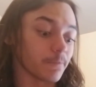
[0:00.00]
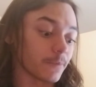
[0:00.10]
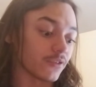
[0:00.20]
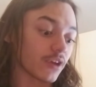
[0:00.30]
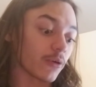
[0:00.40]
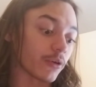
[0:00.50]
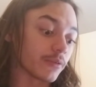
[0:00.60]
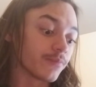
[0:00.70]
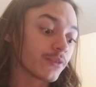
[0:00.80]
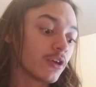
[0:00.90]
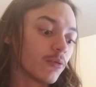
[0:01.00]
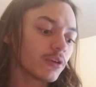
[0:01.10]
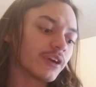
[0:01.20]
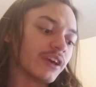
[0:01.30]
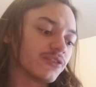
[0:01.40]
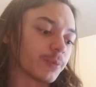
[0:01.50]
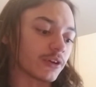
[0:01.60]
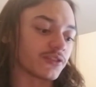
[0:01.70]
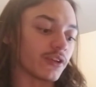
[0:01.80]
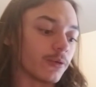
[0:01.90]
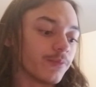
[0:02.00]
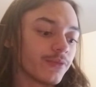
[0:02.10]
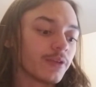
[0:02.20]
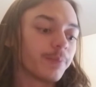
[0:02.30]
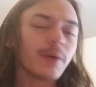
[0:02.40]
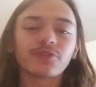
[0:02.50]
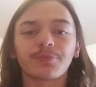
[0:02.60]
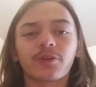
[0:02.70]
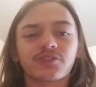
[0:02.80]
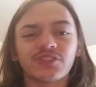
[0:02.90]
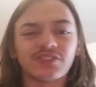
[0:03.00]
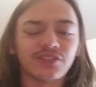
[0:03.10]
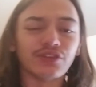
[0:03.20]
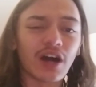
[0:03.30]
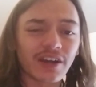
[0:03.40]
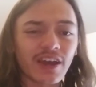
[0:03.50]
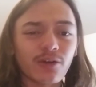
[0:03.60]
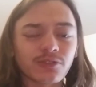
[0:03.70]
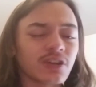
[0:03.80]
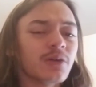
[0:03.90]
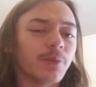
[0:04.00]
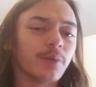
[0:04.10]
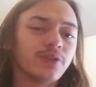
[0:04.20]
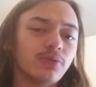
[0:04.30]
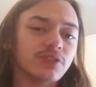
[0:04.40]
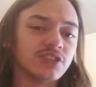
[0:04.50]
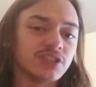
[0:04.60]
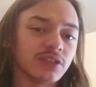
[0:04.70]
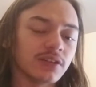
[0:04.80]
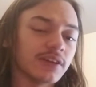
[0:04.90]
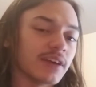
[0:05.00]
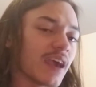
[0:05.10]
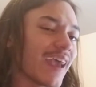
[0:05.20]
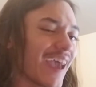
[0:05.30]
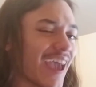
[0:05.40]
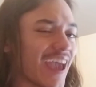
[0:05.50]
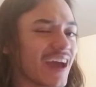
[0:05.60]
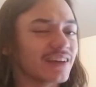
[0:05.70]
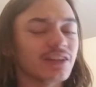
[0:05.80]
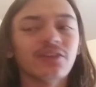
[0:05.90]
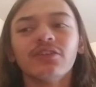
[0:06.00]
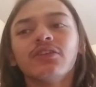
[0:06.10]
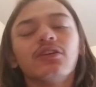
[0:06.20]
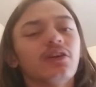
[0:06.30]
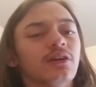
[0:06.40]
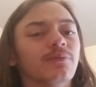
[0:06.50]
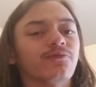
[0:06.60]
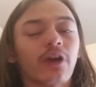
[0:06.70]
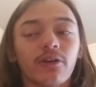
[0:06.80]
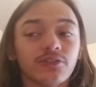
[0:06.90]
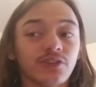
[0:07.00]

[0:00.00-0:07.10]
scary. What are his perks though? Bubba's perks is Knockout, Barbecue and Chili, and Franklin's